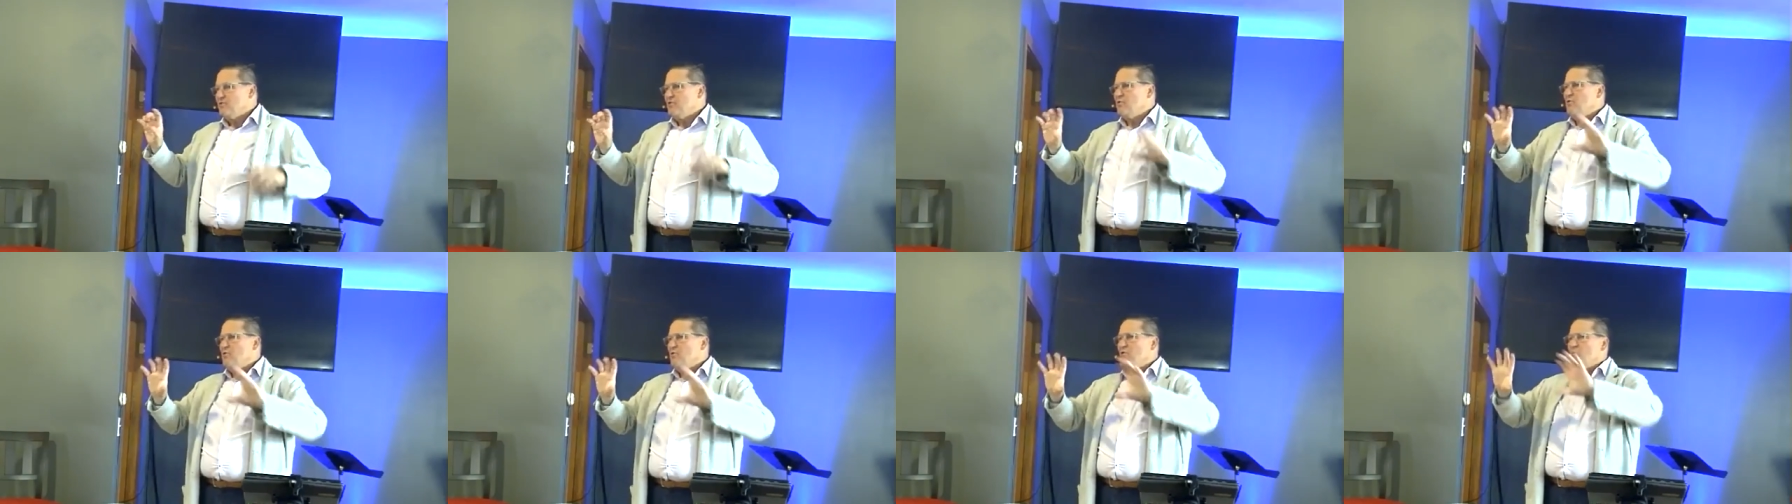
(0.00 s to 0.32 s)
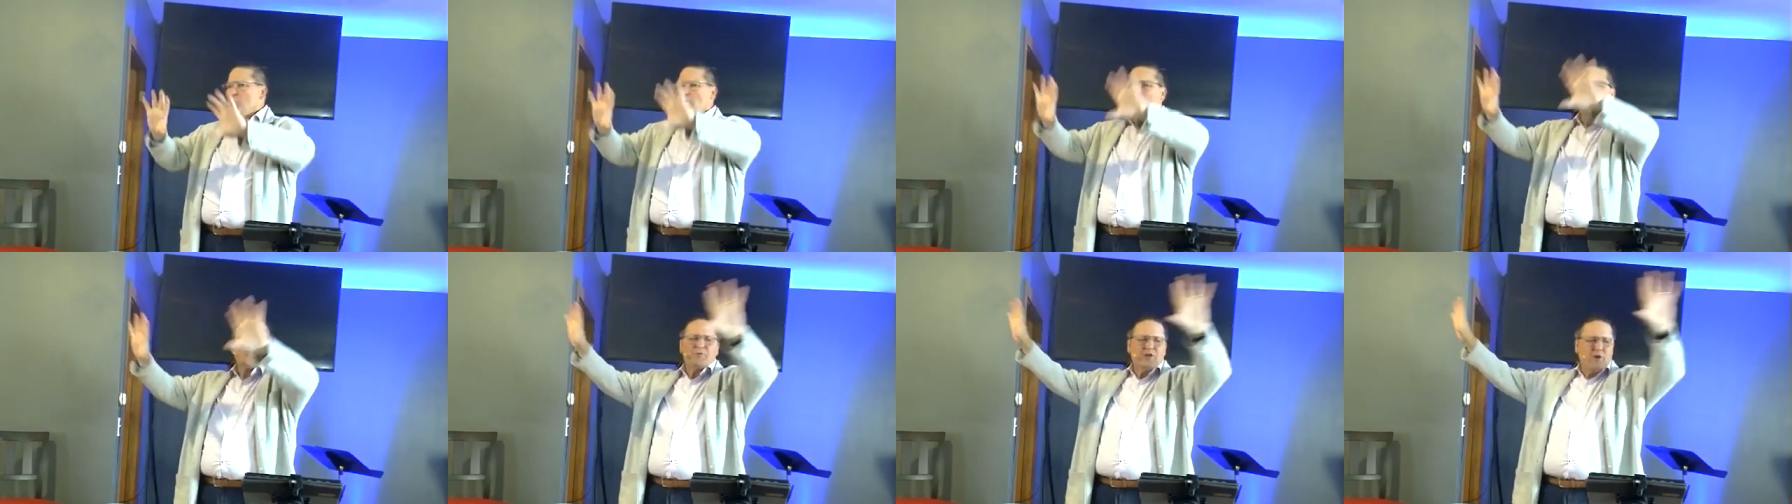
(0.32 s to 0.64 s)
two
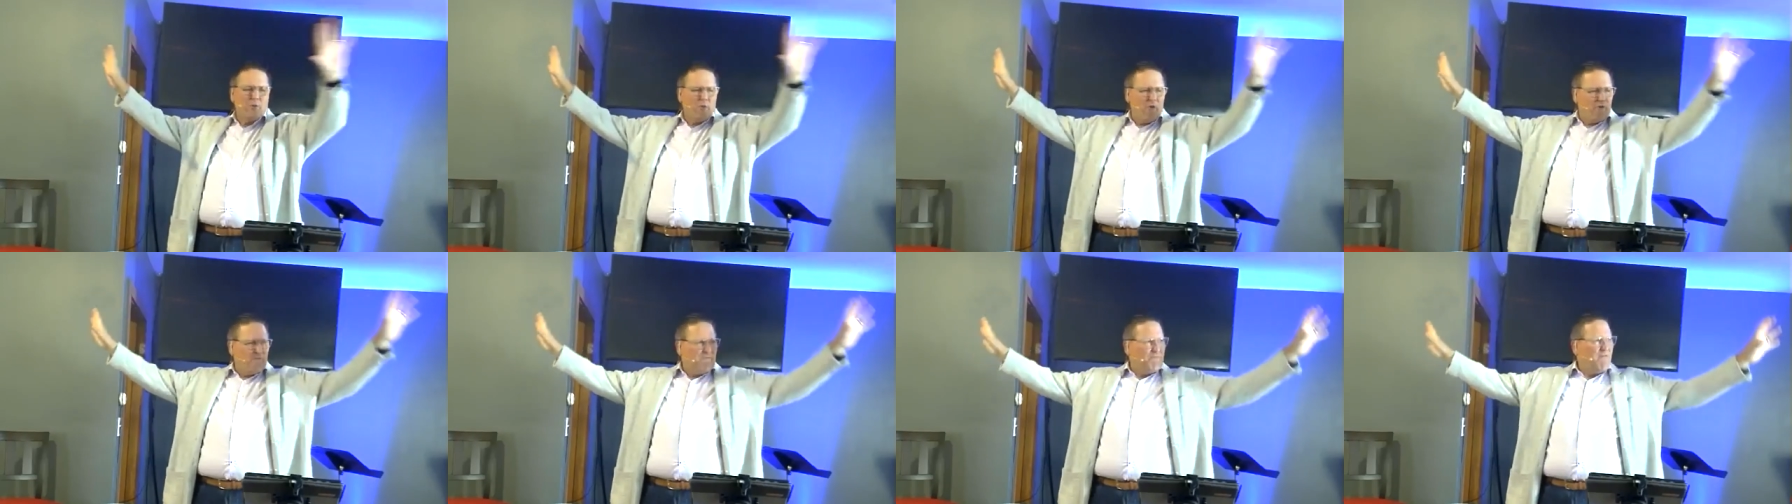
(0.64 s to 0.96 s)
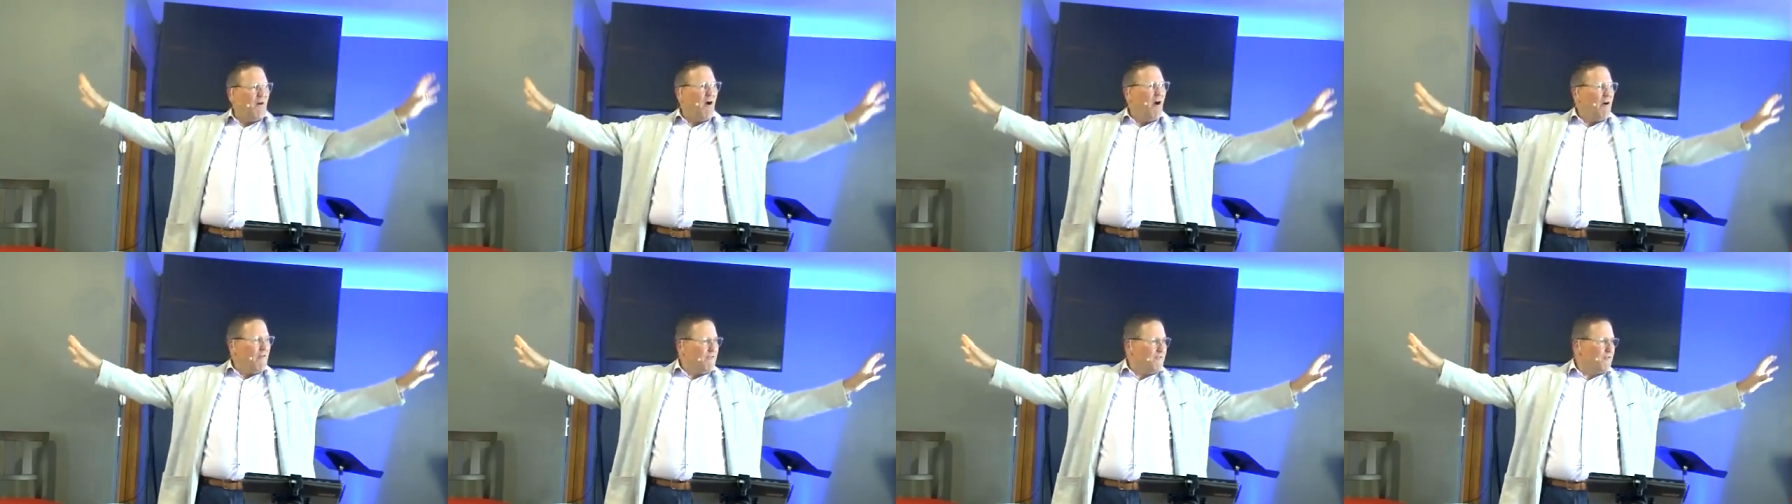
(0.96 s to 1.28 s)
groups that were
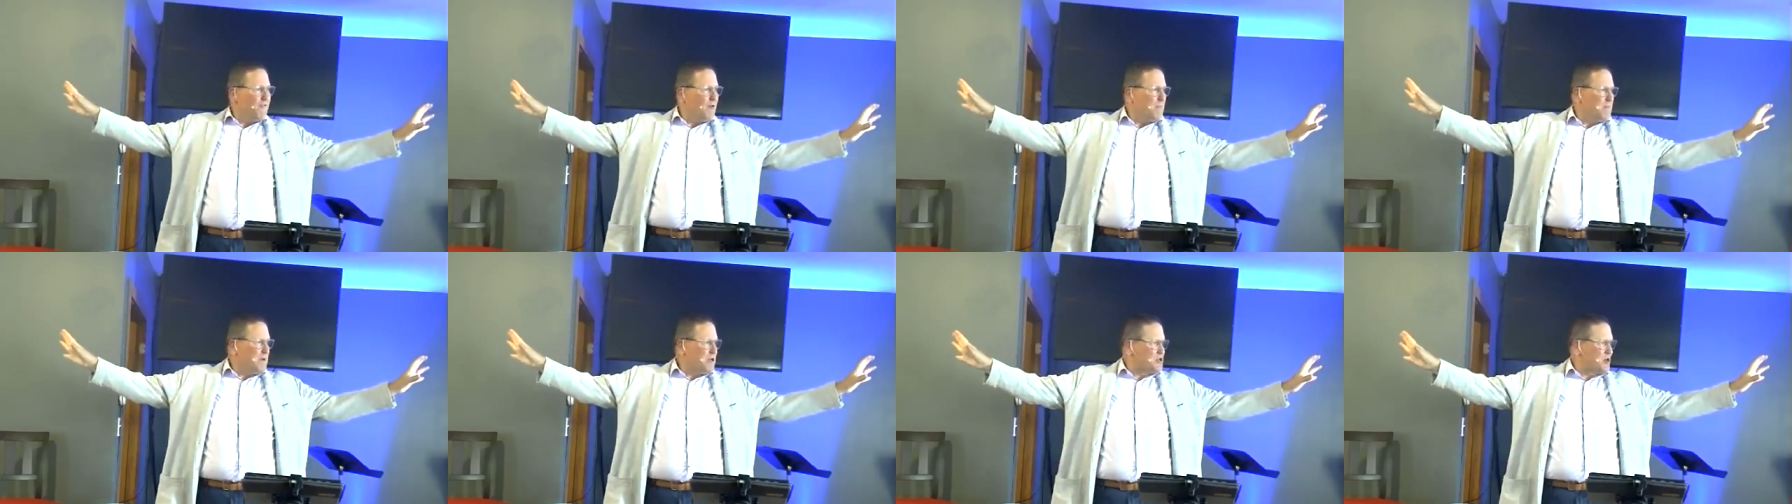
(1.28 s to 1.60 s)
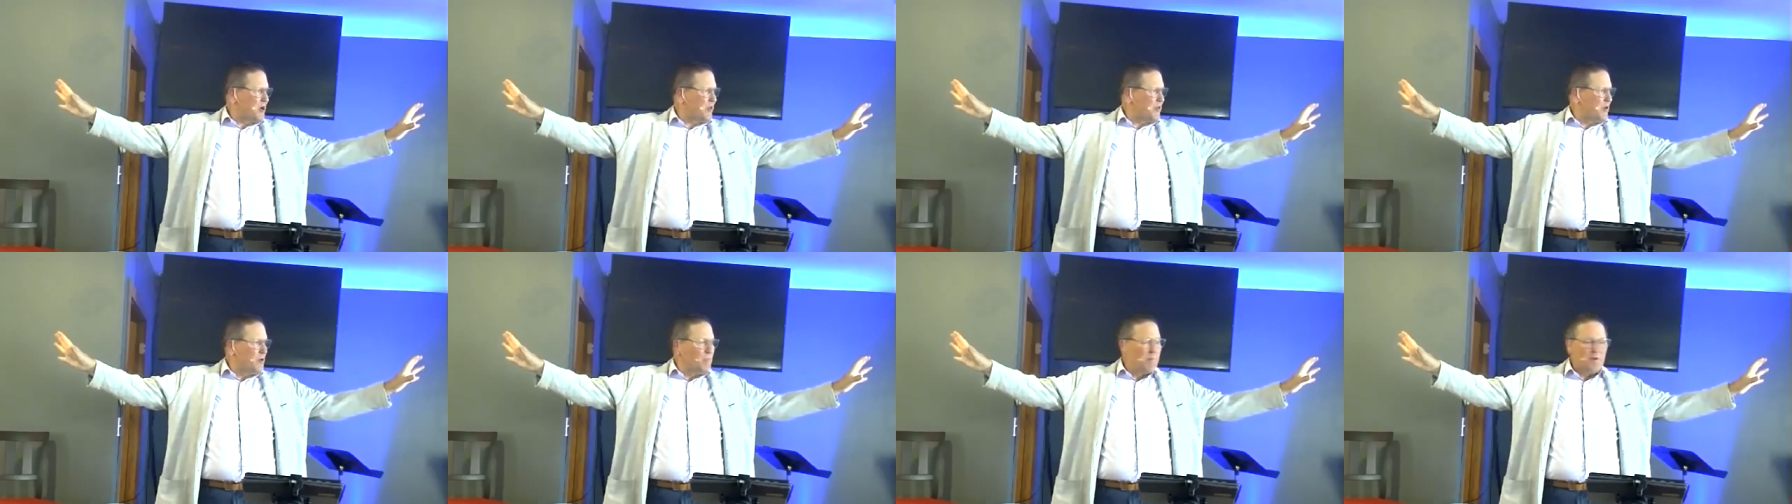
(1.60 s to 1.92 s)
far from
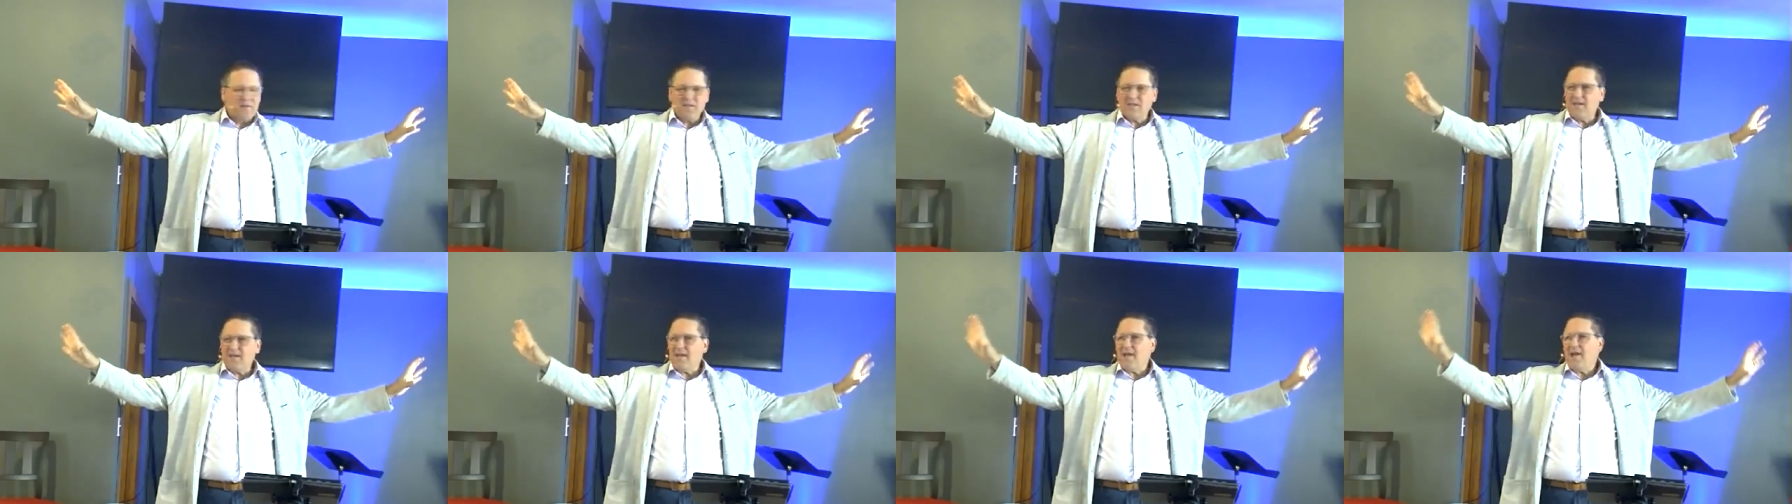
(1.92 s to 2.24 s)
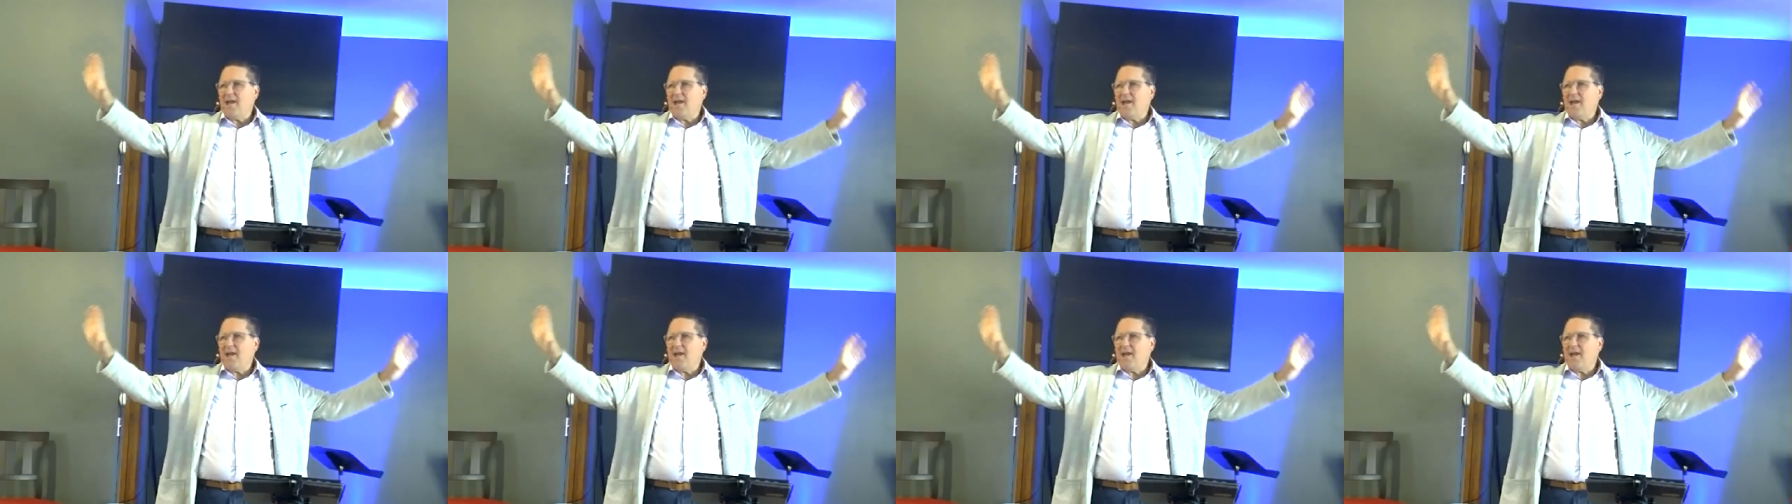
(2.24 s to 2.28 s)
each other but